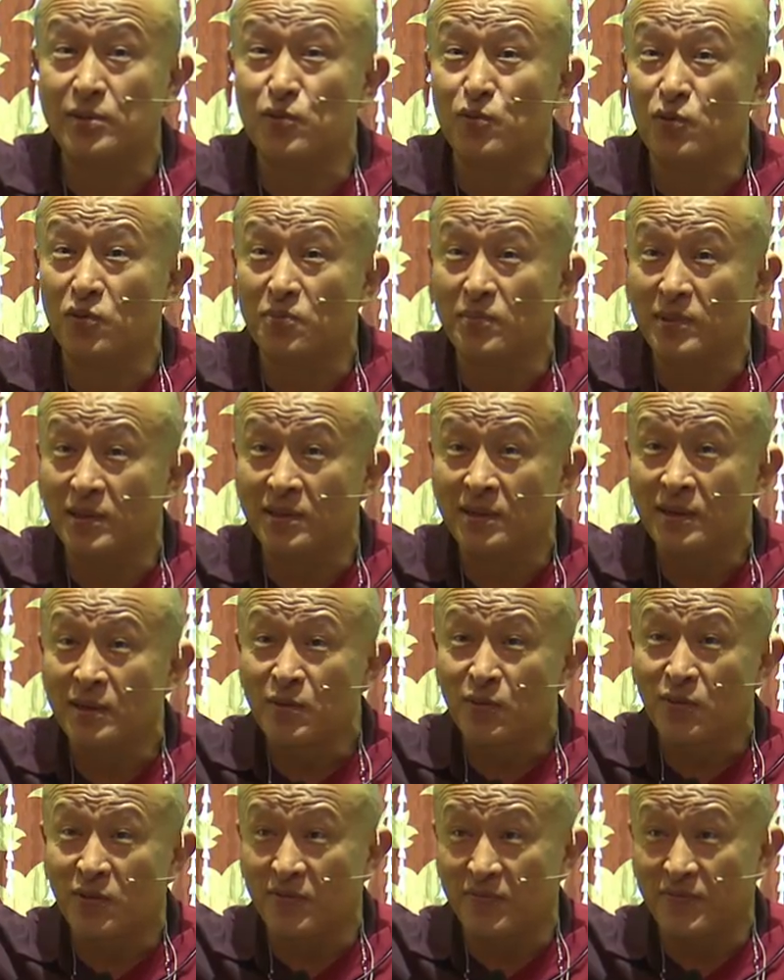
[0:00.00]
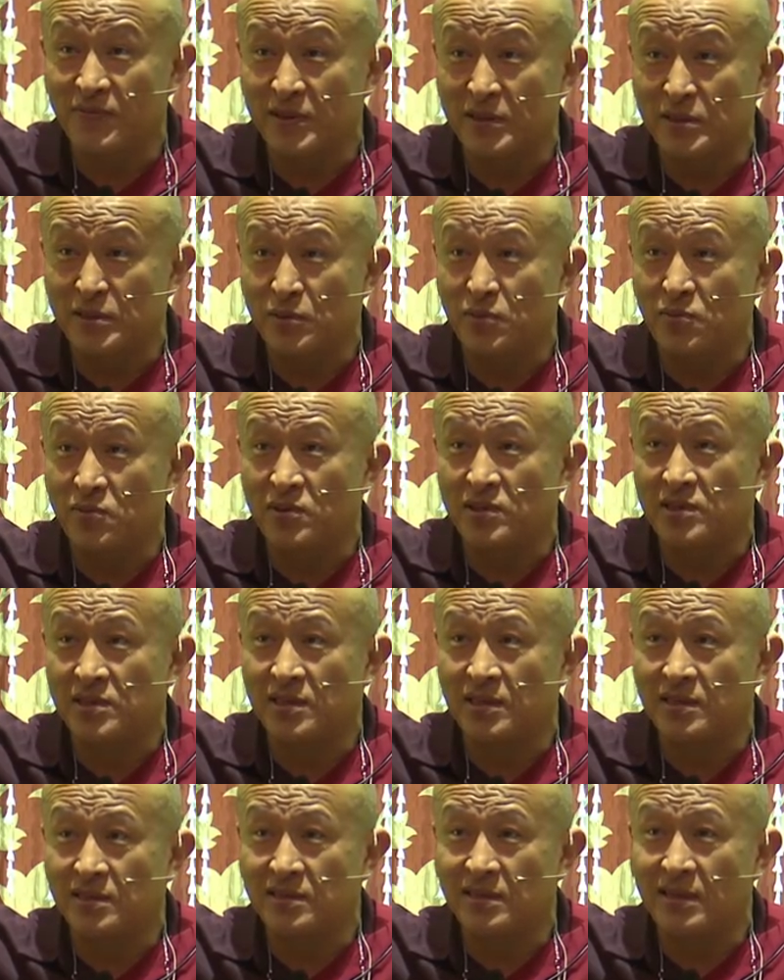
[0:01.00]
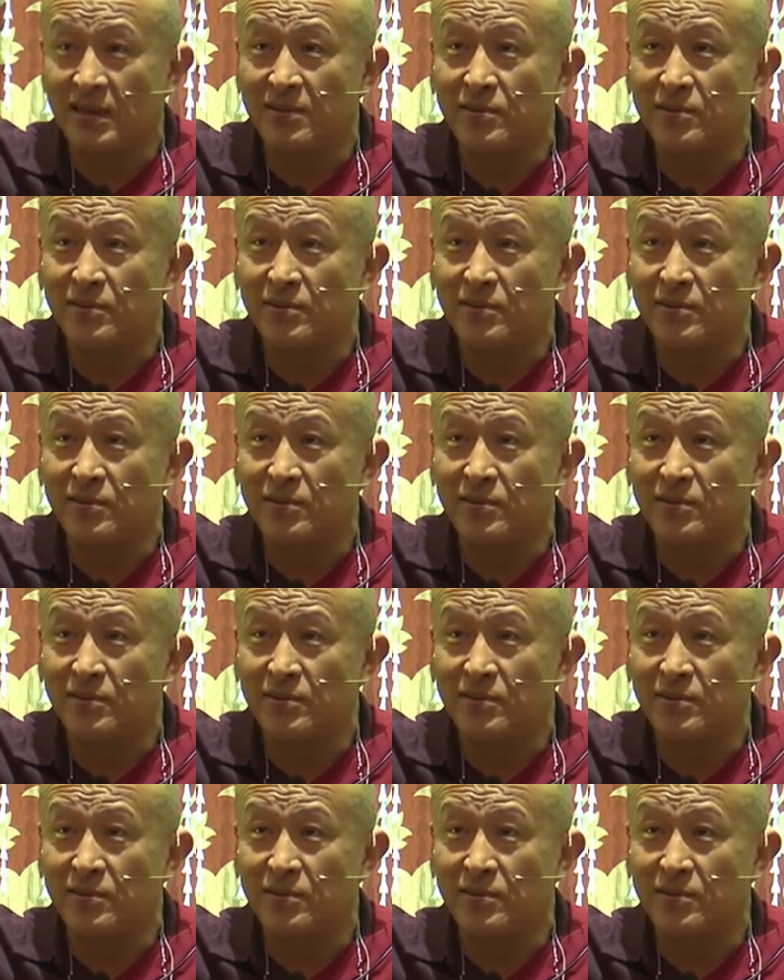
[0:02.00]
normal.Conference, you understand?